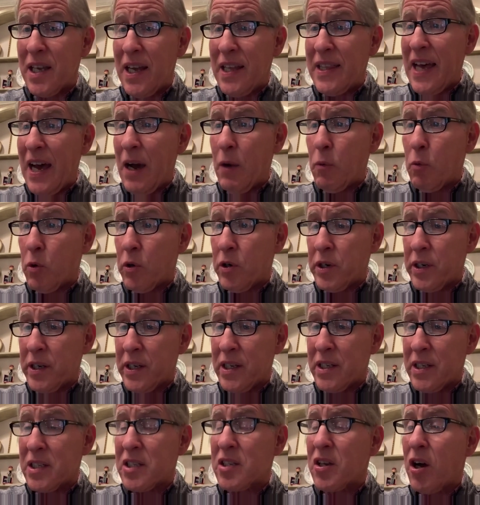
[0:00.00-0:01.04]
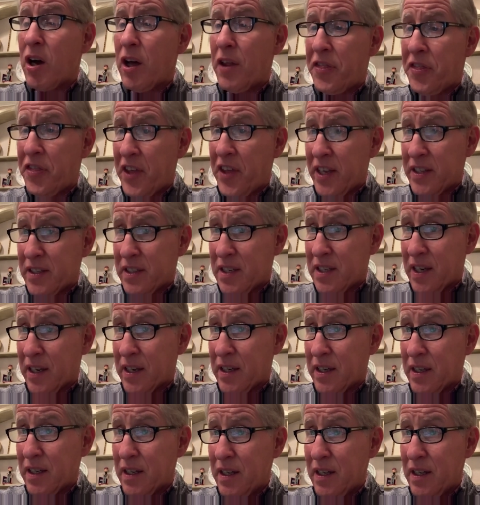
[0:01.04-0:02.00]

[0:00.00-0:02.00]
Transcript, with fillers: And that word is authentic.